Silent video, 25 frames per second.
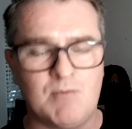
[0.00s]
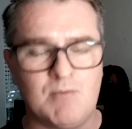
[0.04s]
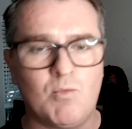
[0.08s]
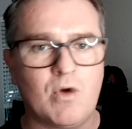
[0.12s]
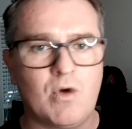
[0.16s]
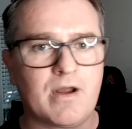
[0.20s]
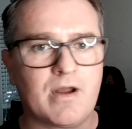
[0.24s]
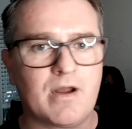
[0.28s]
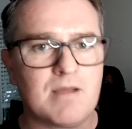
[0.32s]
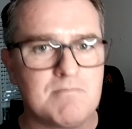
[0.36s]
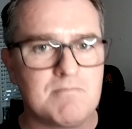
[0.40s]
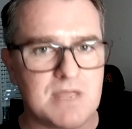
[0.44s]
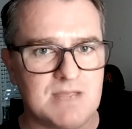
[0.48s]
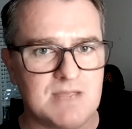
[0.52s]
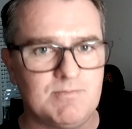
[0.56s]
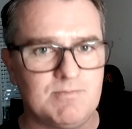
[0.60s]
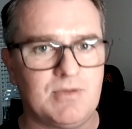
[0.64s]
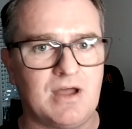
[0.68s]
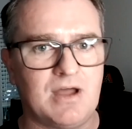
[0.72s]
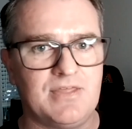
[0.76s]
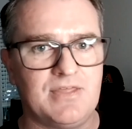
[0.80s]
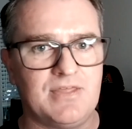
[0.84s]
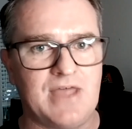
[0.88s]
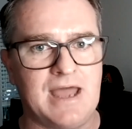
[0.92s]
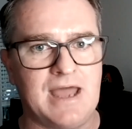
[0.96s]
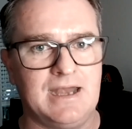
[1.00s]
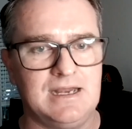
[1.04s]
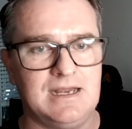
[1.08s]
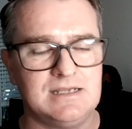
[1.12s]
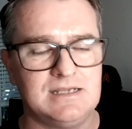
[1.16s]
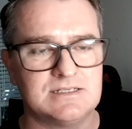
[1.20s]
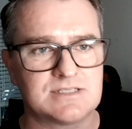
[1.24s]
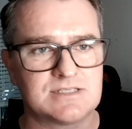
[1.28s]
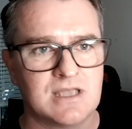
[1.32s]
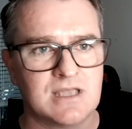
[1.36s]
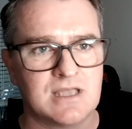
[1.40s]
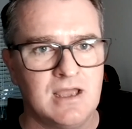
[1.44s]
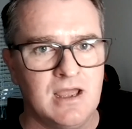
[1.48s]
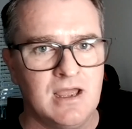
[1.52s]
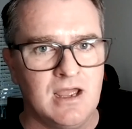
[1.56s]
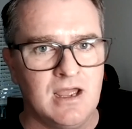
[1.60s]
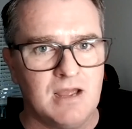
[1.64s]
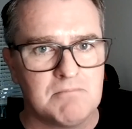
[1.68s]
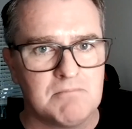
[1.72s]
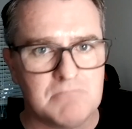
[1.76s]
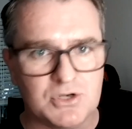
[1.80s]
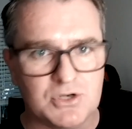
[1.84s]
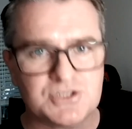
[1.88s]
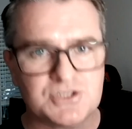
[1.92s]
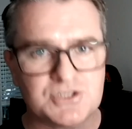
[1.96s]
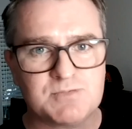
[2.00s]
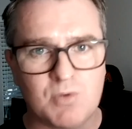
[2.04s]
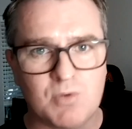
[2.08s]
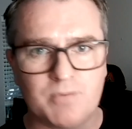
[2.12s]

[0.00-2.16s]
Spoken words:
And what I mean by that is, most